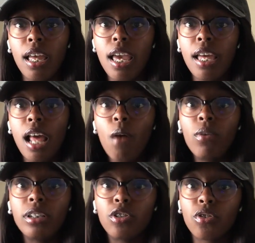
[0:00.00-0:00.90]
and I
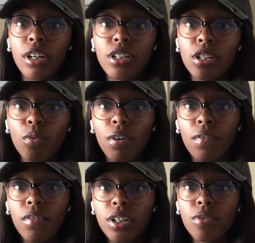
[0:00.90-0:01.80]
went straight to the
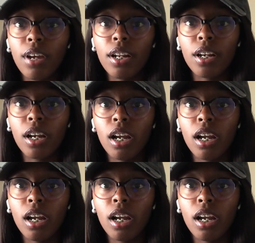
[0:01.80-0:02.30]
refrigerator.